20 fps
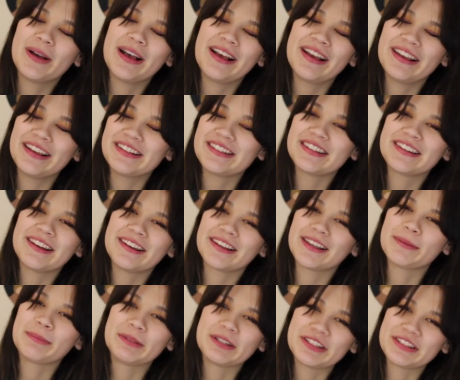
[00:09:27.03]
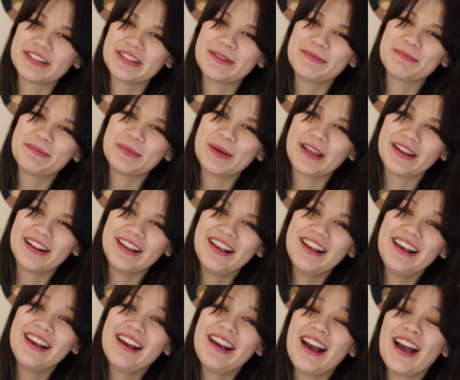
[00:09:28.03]
I did not get much sleep. But
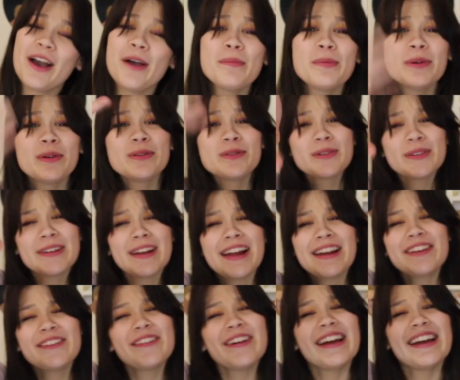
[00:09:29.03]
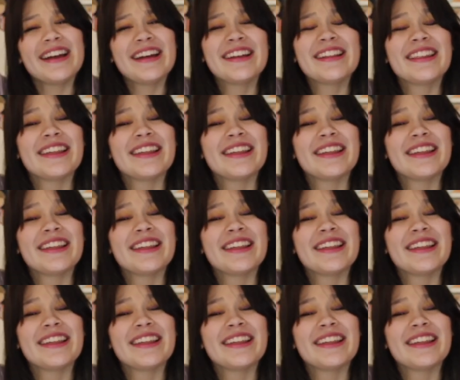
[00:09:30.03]
I hope you enjoyed anyway.